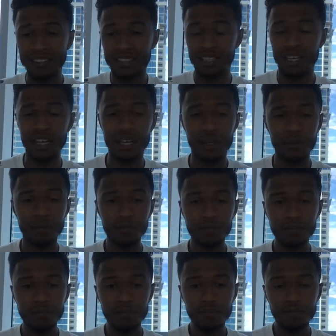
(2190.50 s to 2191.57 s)
the key.
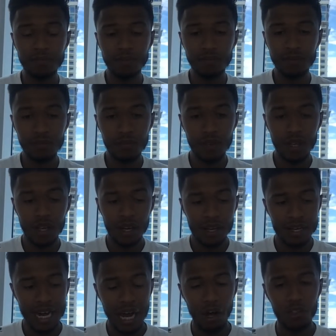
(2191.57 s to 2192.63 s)

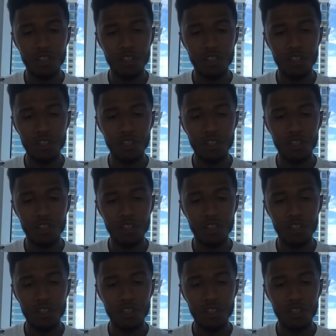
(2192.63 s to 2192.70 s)
Now,